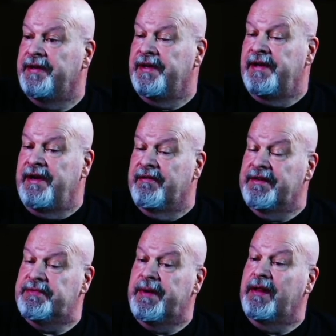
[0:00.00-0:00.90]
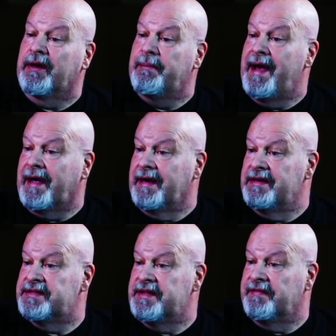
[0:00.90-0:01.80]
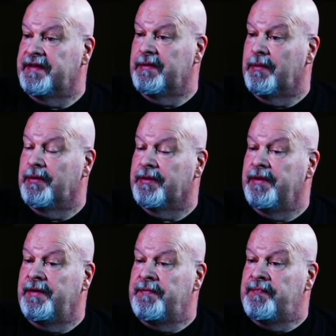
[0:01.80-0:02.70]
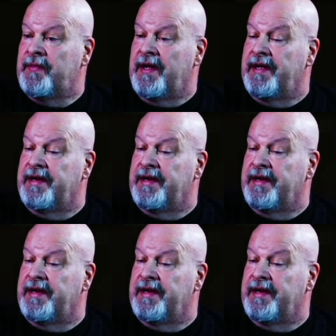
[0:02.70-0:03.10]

yeah. I just want to look back at his stuff that he wrote, and